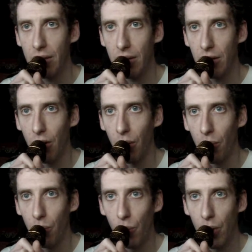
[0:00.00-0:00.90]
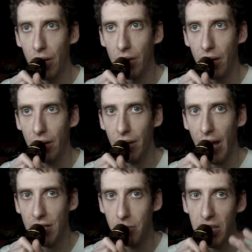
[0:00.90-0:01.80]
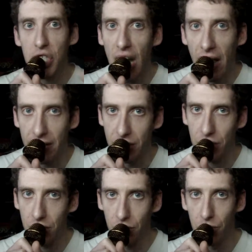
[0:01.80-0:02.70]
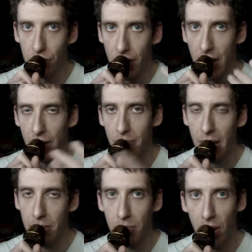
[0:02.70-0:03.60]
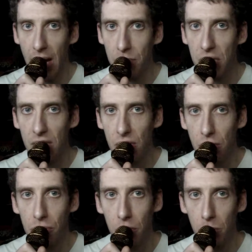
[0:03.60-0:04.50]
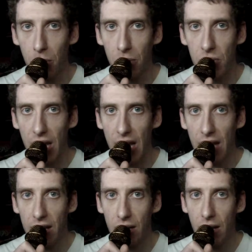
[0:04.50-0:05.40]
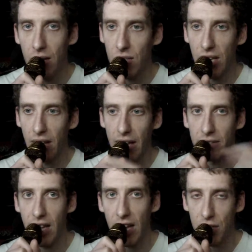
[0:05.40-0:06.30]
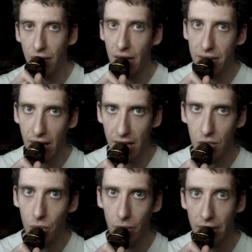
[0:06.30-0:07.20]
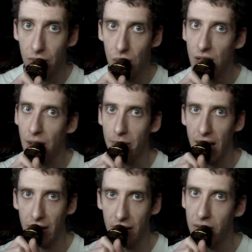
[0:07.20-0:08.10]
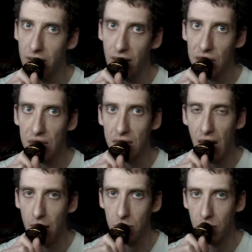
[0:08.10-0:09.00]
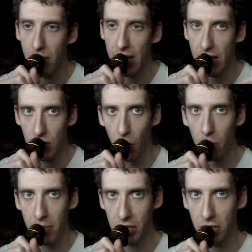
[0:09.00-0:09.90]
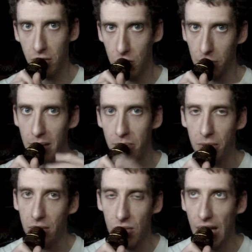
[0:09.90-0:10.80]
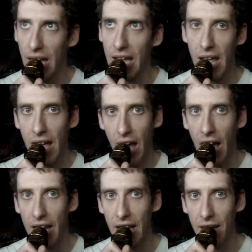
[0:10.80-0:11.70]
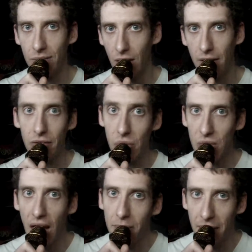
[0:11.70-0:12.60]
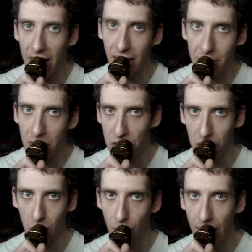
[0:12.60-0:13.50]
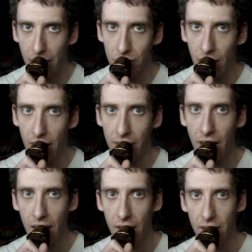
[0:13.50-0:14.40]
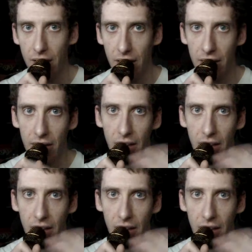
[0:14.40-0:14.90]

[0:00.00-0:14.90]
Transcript: would like to be challenged, who maybe perhaps sees YouTubers and say like Das Valdez or even Scott Manley, if he takes the time to make his own mission so people can say, I have done the Scott Manley mission, or I have done the